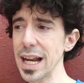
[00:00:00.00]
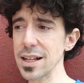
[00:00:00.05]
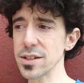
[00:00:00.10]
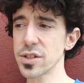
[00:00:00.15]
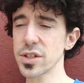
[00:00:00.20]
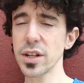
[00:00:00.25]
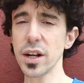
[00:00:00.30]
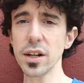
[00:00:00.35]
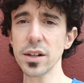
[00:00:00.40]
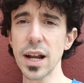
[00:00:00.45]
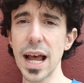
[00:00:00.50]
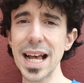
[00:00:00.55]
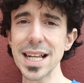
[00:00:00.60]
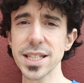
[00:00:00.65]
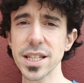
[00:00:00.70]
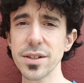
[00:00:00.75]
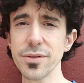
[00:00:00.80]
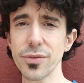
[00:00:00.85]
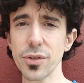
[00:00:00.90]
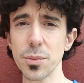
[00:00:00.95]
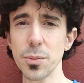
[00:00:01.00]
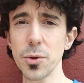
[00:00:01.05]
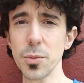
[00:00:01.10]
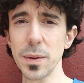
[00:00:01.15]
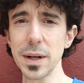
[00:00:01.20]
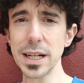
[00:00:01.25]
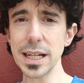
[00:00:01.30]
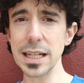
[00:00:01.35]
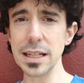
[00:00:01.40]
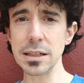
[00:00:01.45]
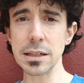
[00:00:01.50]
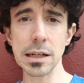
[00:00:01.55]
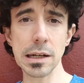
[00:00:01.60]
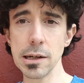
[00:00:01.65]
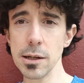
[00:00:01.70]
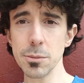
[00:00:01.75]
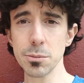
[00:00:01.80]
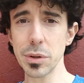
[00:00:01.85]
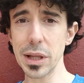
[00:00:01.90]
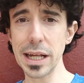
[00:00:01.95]
and start asking for more money.
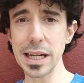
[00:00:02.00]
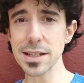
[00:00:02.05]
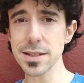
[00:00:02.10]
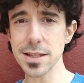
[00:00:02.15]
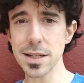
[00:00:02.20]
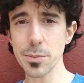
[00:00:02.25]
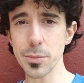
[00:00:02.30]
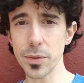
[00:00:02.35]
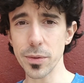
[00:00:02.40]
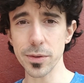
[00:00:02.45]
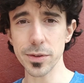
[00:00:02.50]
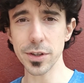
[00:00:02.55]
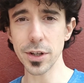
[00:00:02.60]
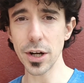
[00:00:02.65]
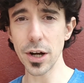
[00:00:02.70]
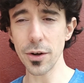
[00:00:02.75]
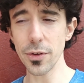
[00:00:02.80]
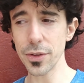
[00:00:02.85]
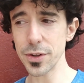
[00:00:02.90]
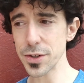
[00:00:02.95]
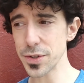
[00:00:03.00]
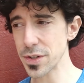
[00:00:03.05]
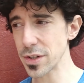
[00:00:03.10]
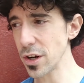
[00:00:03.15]
Plain and simple. There's